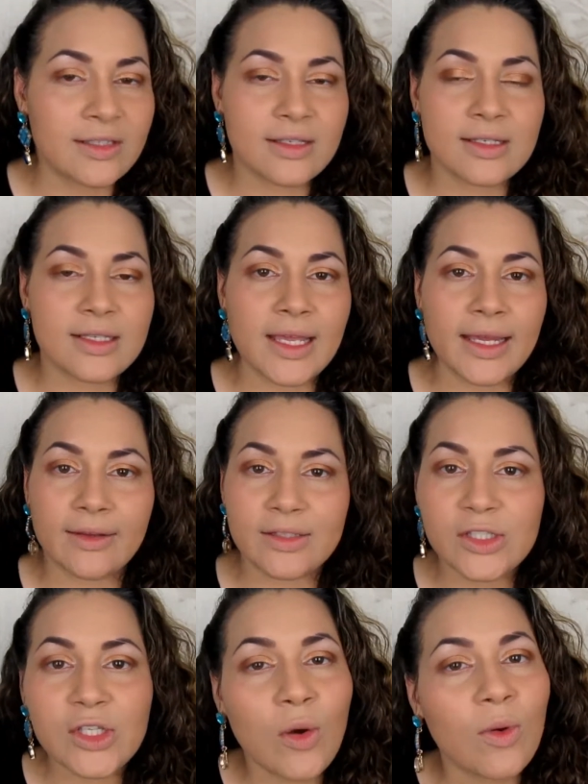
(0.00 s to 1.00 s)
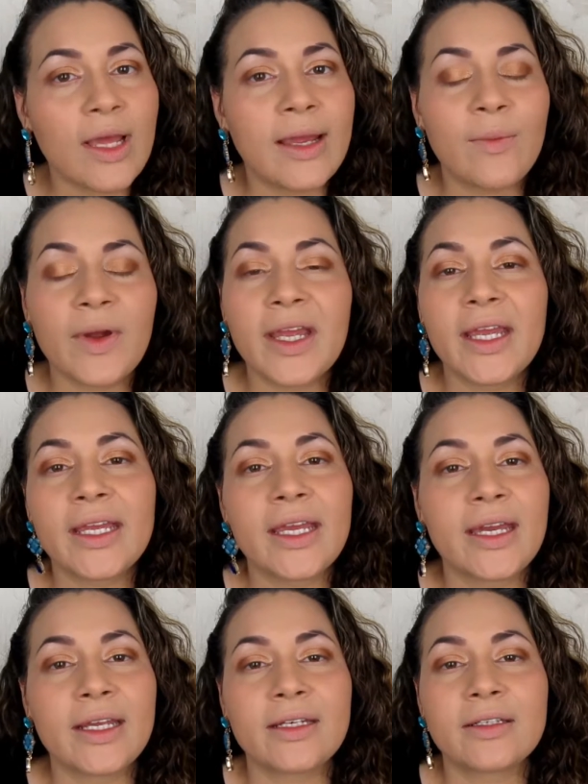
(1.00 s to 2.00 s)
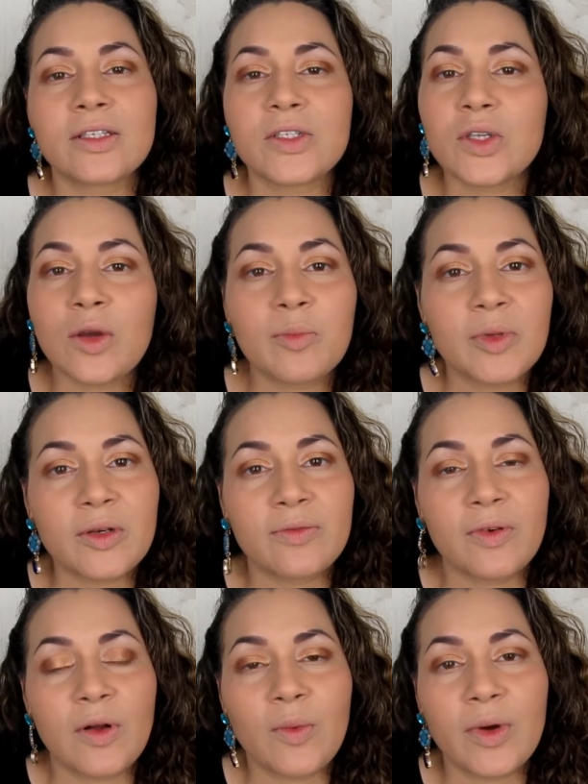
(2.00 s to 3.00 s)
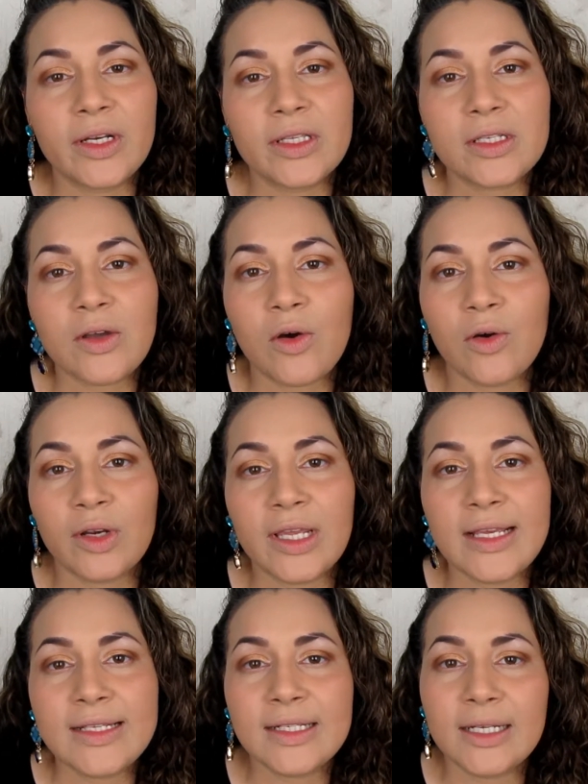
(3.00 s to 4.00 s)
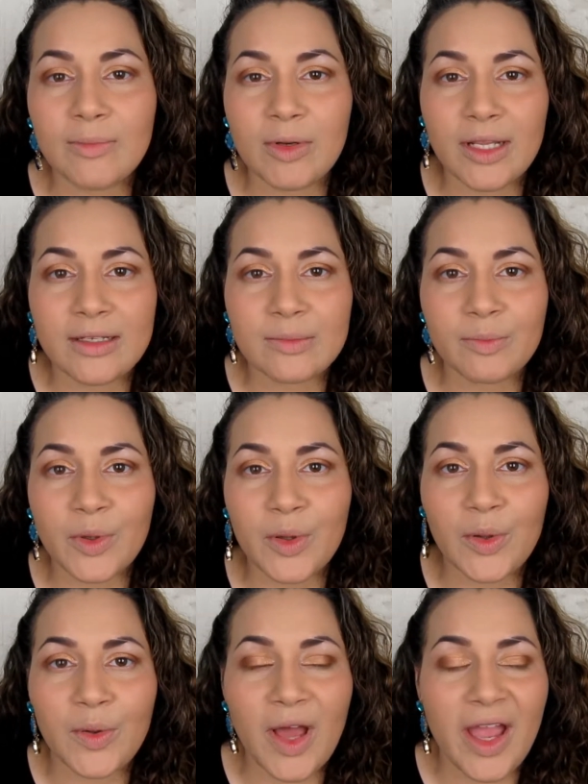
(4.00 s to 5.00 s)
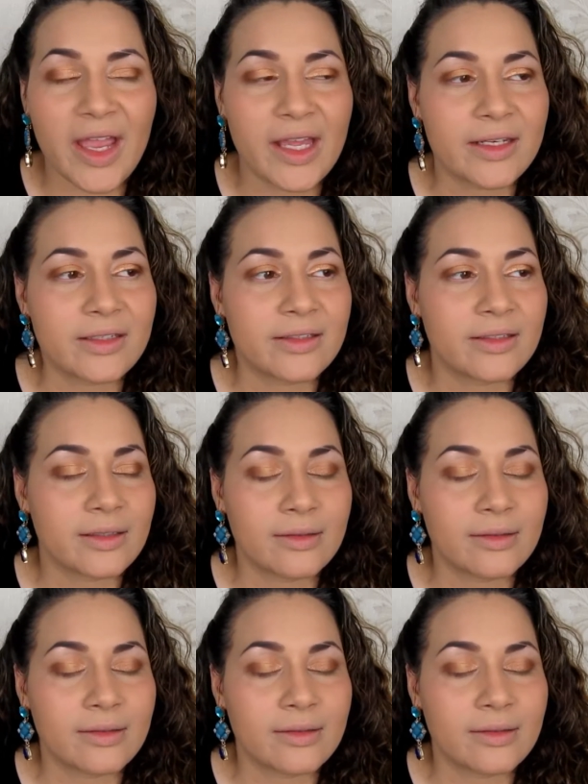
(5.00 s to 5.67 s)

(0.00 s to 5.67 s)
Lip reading: This is like so lightweight and so beautiful when it's on, easily blendable, and